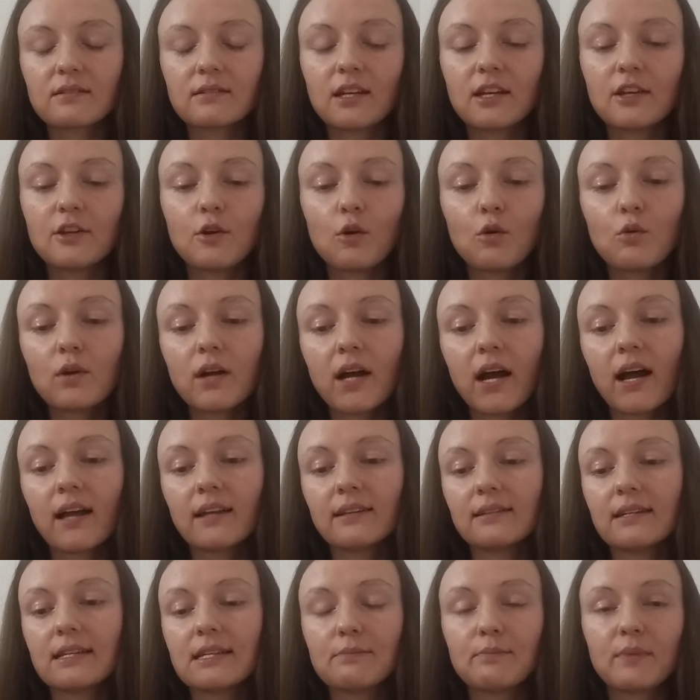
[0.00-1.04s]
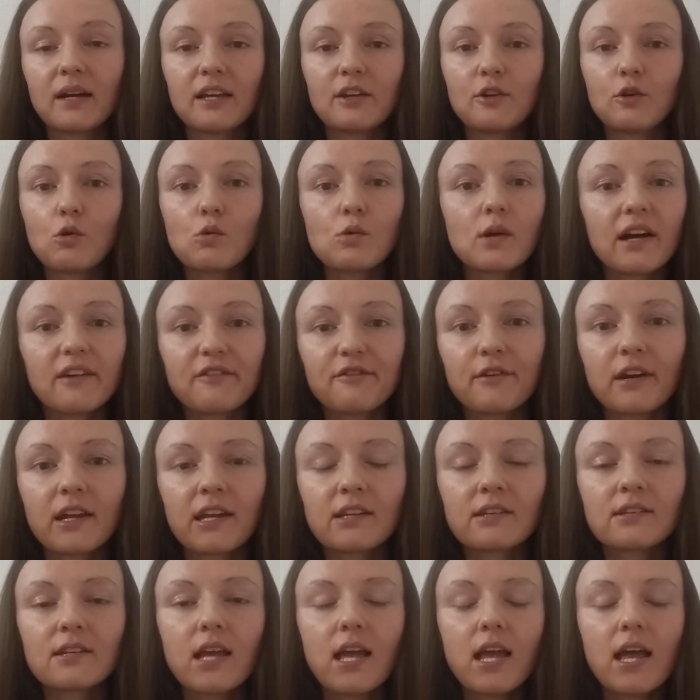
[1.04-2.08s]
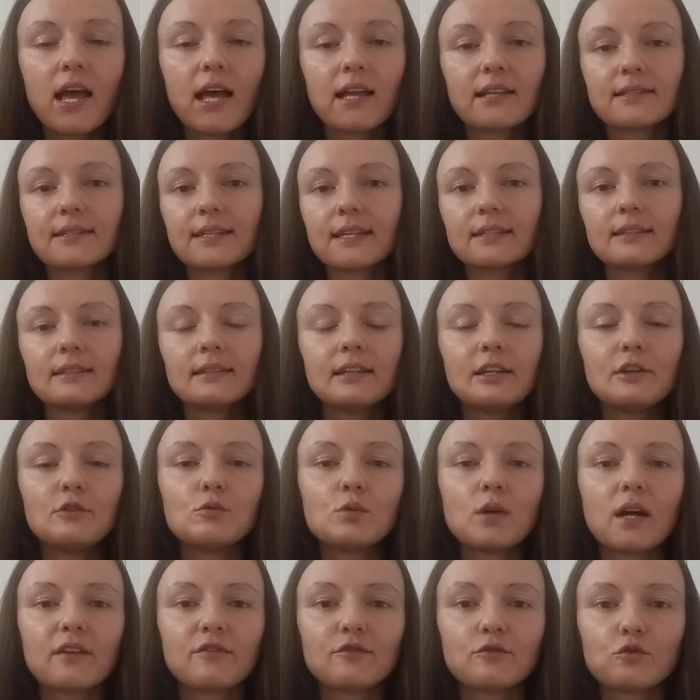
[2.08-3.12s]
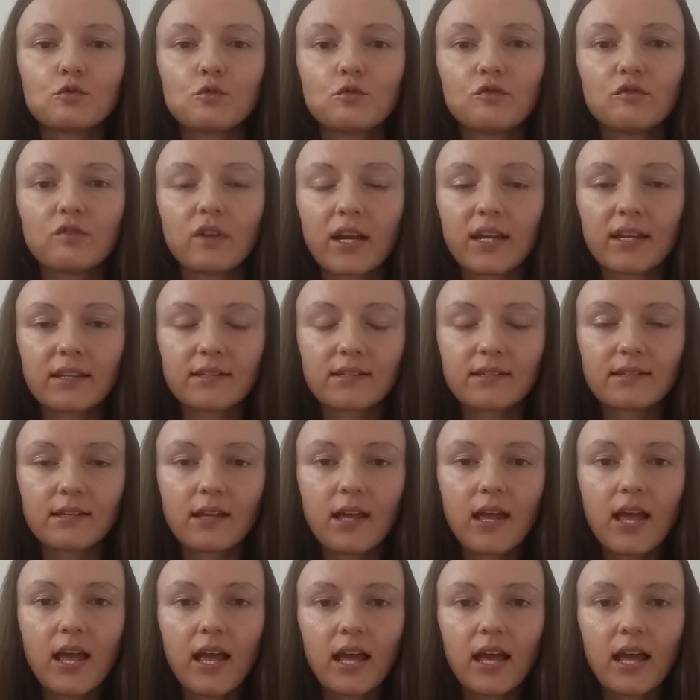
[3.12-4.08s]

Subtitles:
at yoga and it's my yoga friend, and suddenly you have two friends.